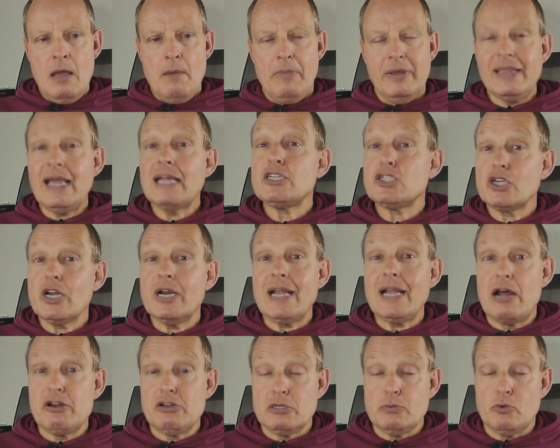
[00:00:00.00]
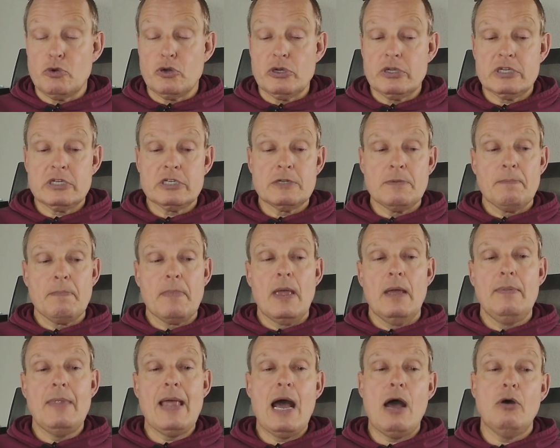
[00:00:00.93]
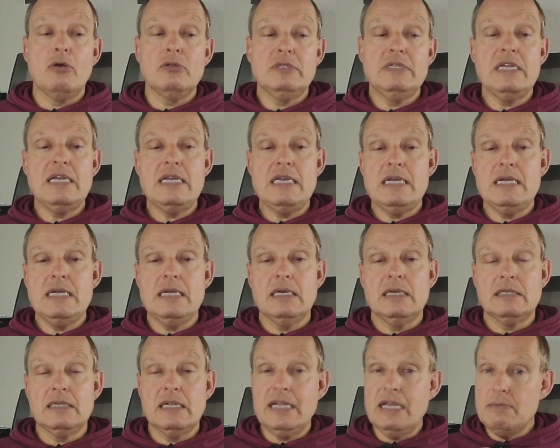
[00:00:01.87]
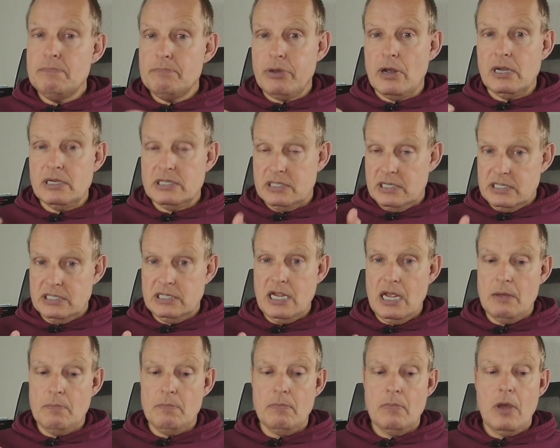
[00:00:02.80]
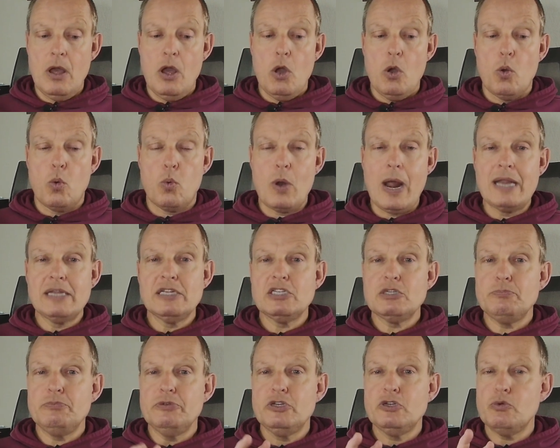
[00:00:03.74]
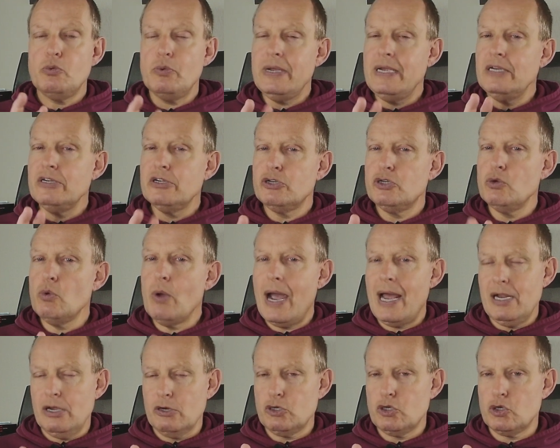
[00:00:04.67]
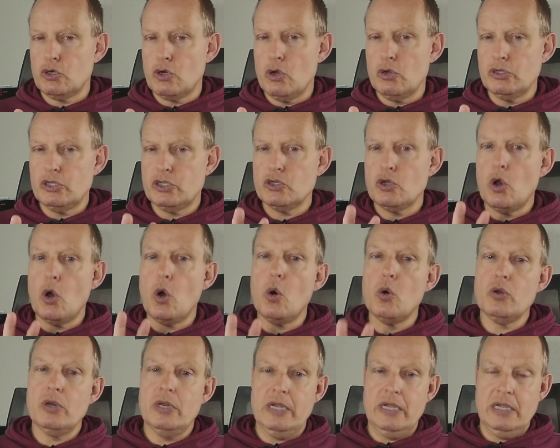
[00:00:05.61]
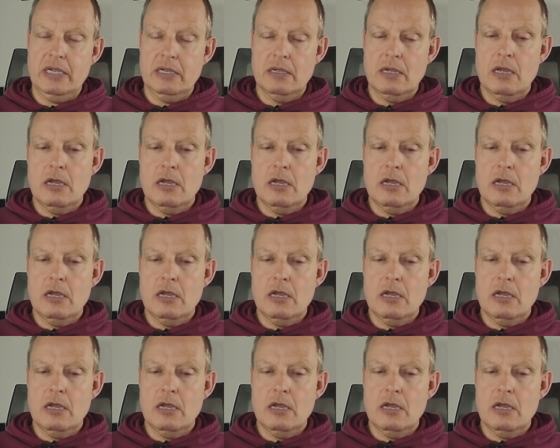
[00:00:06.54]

But that's generally how this works. Now, the impulse, the stim, runs between the two electrodes only.